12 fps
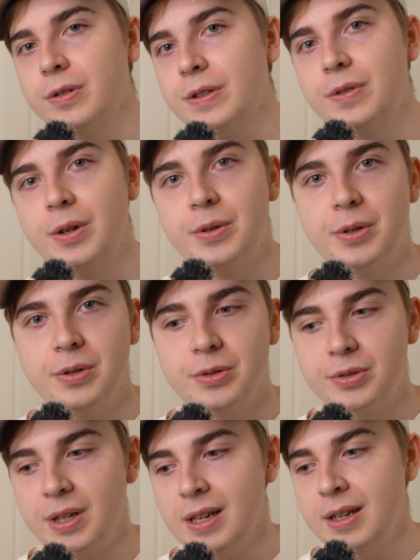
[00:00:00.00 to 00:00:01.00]
the
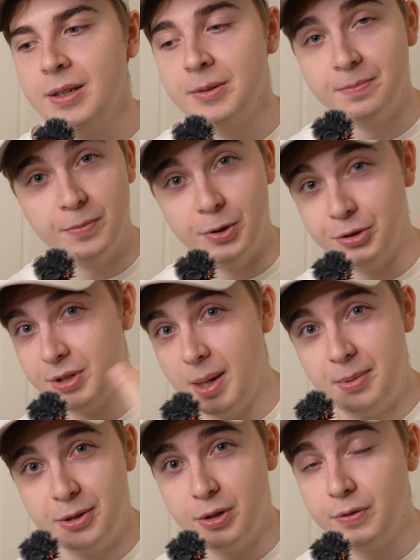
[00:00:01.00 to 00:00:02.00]
photos, the
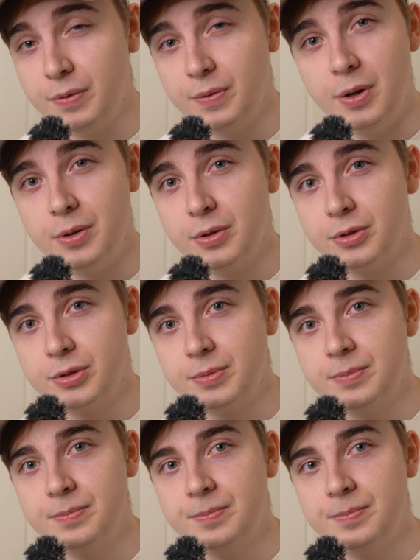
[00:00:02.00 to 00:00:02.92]
sharpness photos.